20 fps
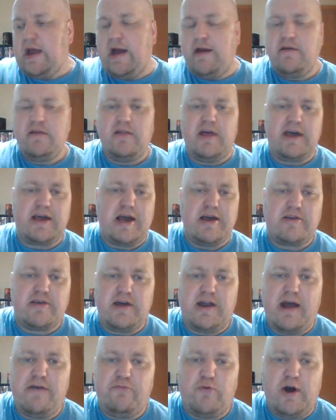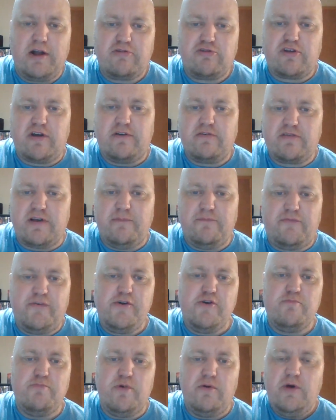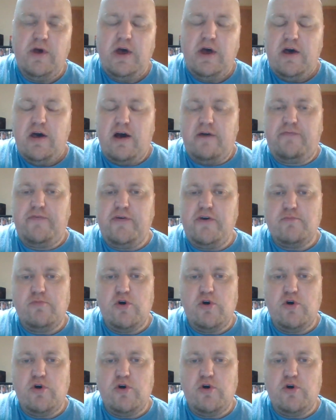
Like I said, I've watched a few